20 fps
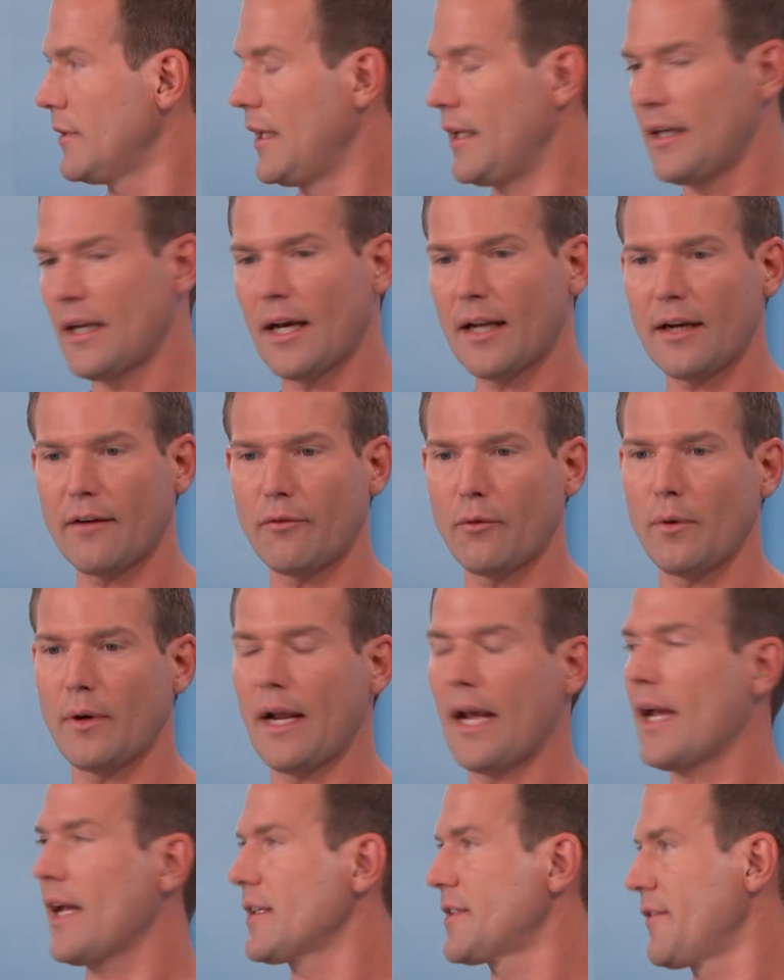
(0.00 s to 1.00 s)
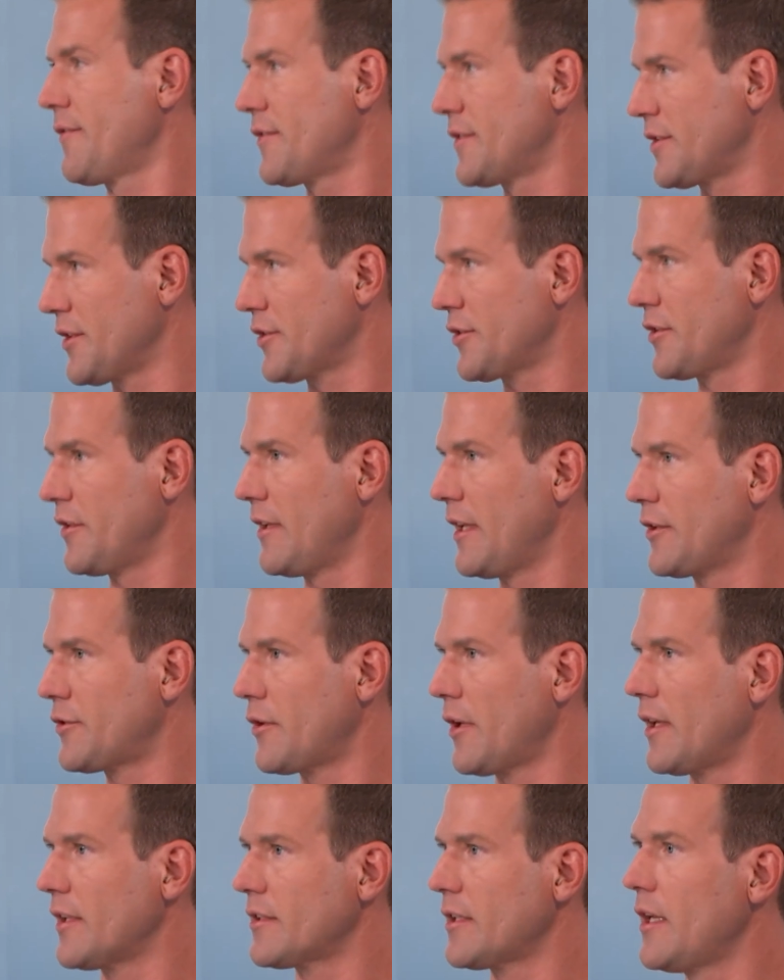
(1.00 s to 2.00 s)
And not everyone has a physician they
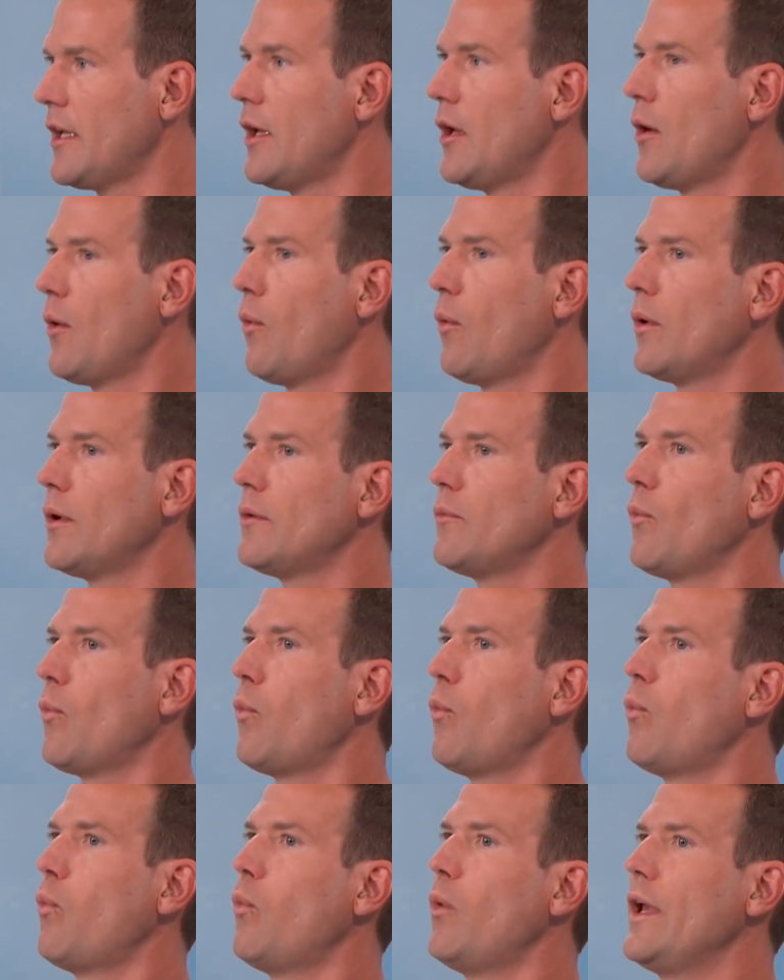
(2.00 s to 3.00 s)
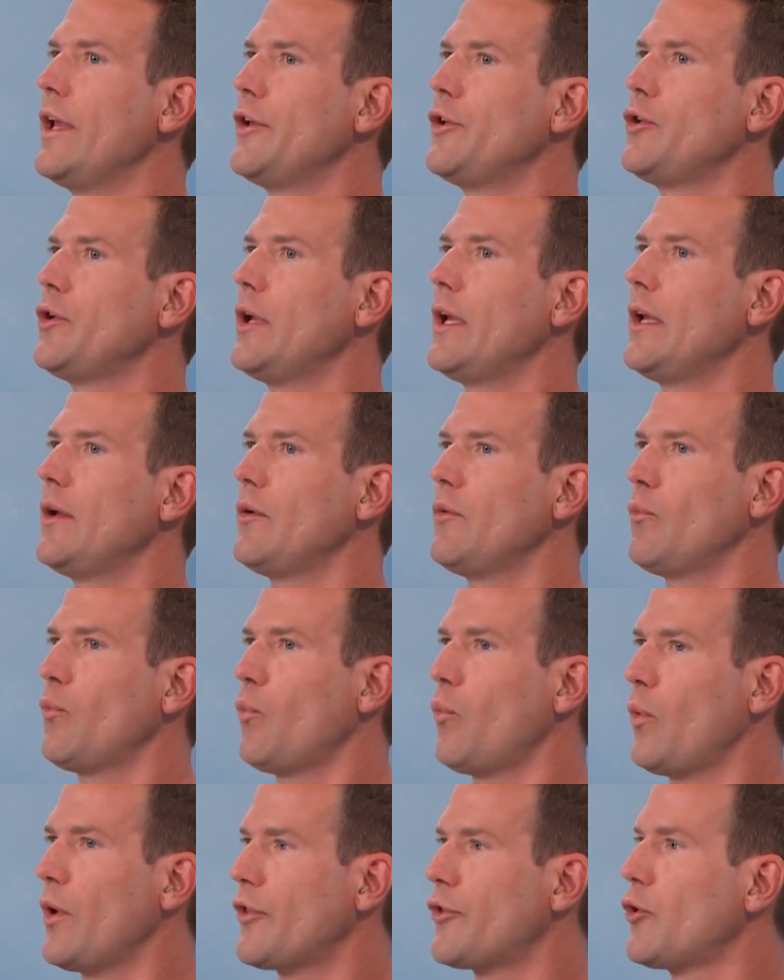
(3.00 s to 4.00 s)
trust.
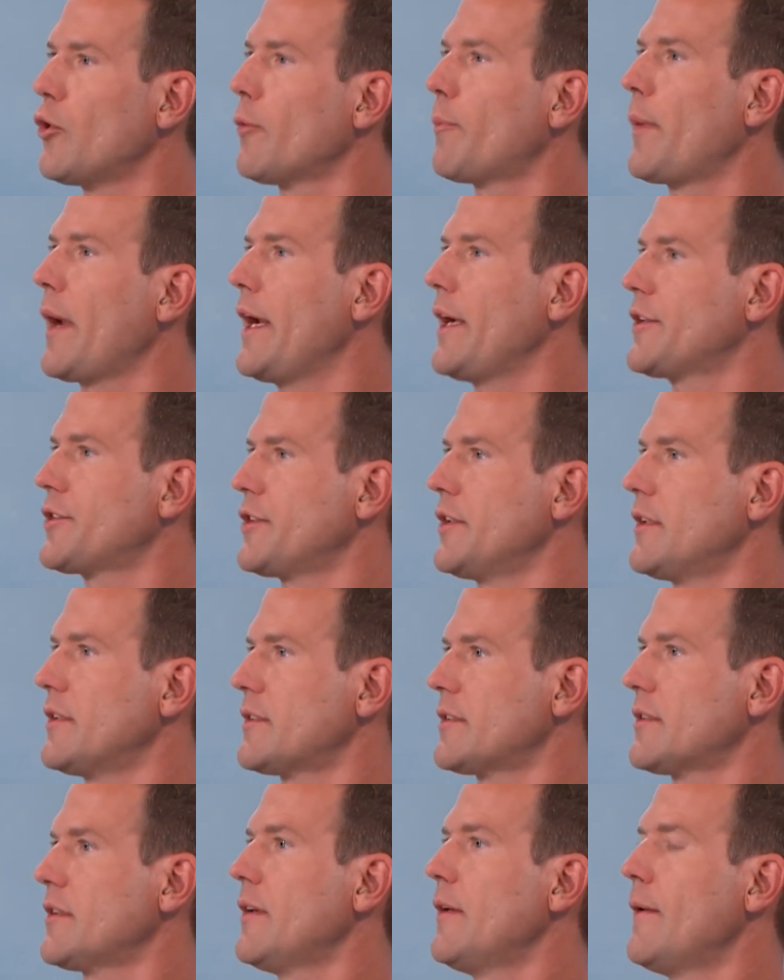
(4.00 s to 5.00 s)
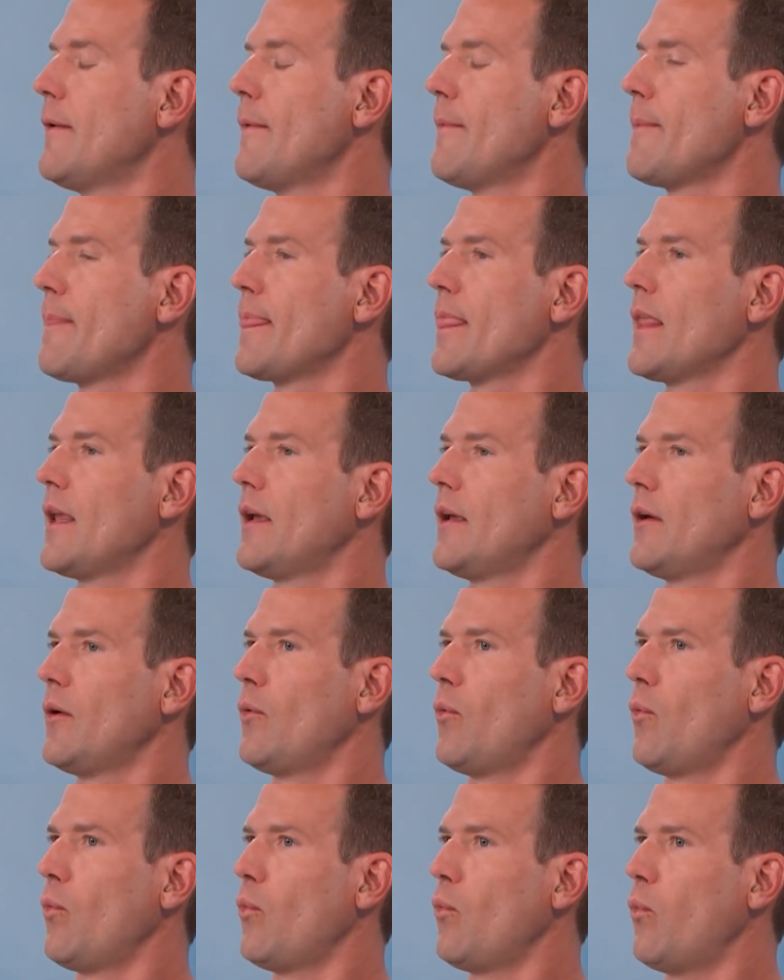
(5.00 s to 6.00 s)
With your patients,
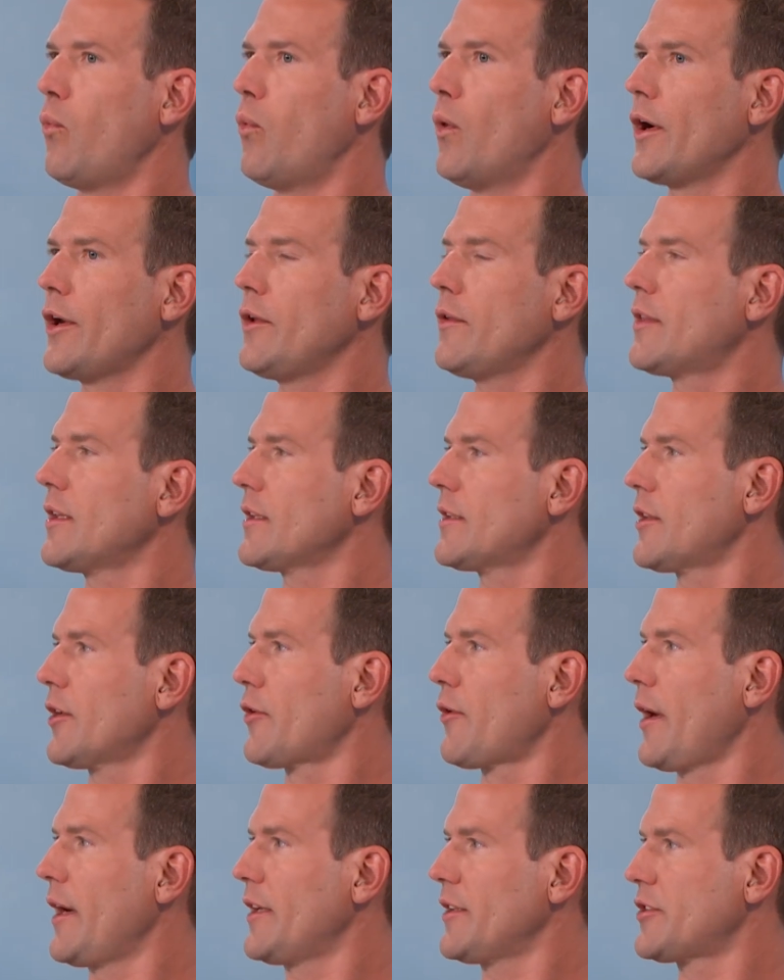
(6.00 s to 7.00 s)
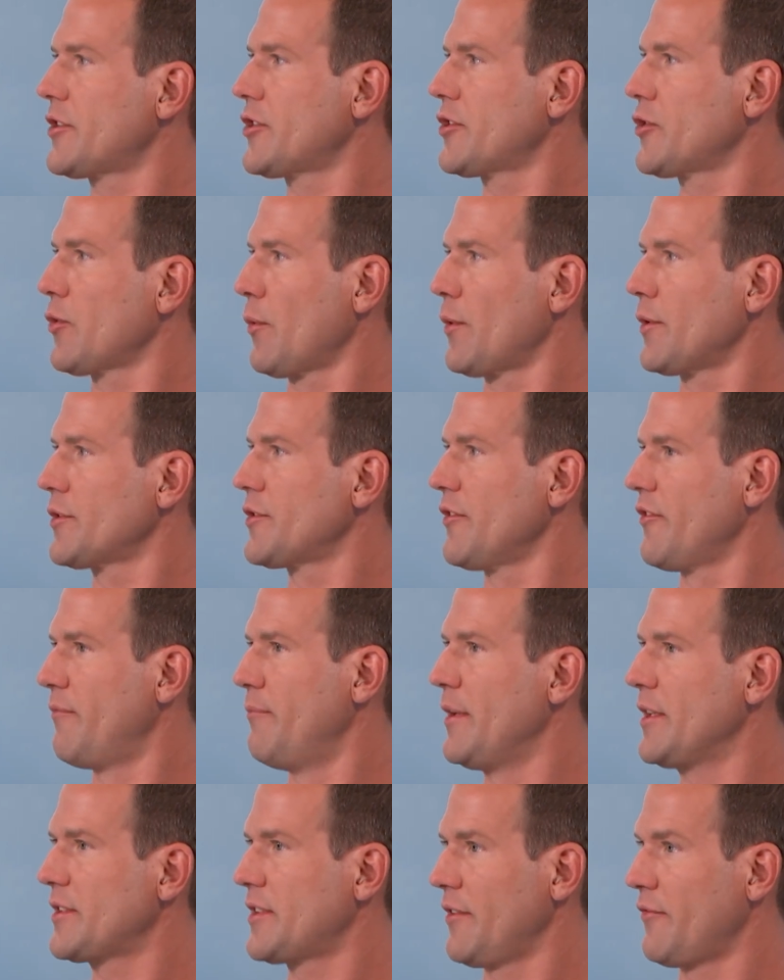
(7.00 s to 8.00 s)
what do you think the greatest source
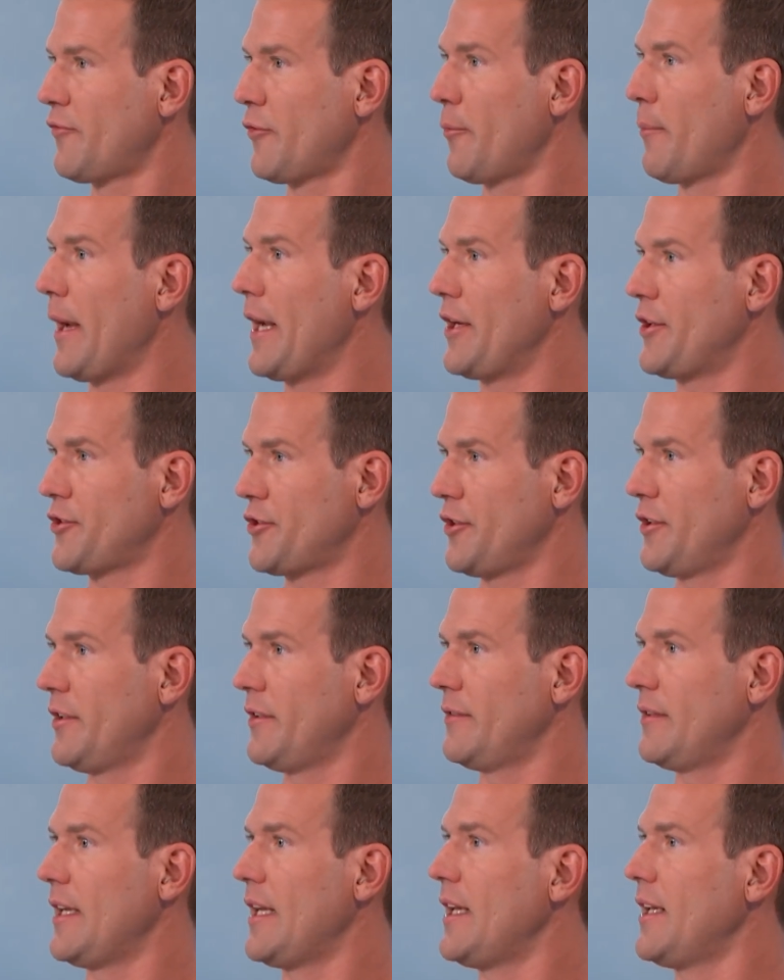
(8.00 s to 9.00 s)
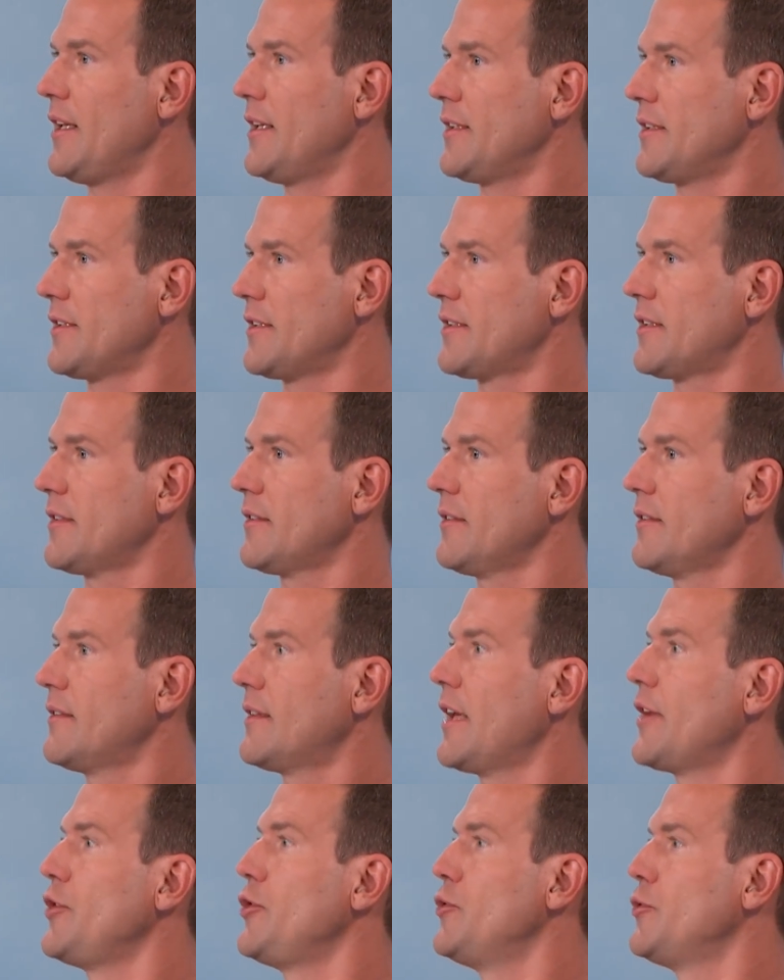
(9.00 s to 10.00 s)
of misinformation is
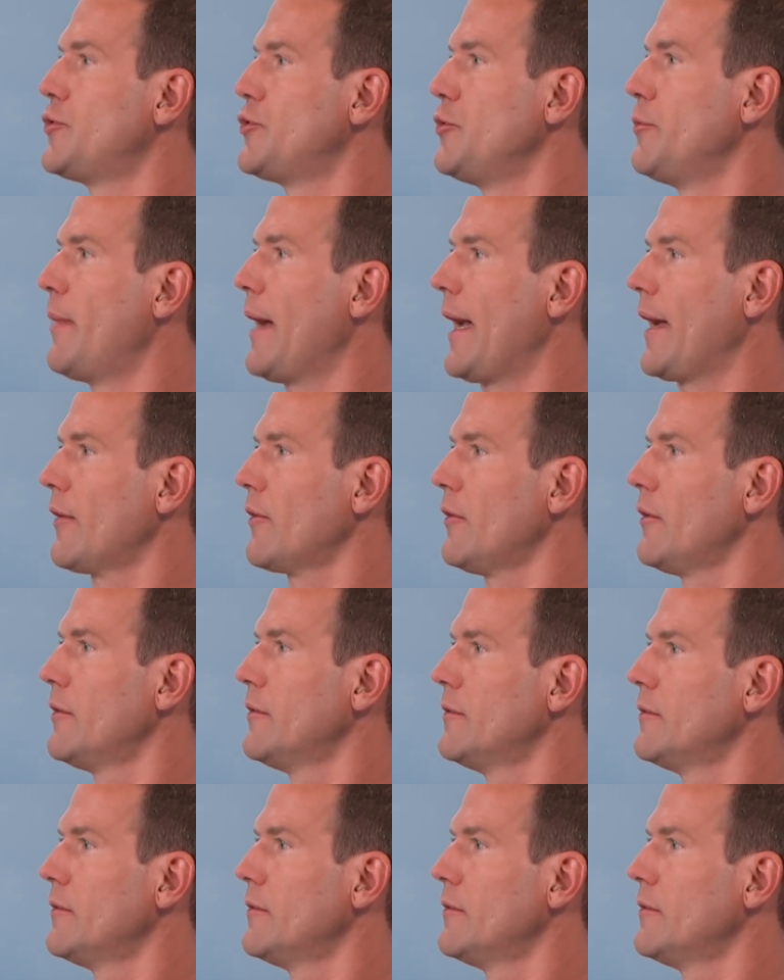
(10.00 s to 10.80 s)
that you two battle?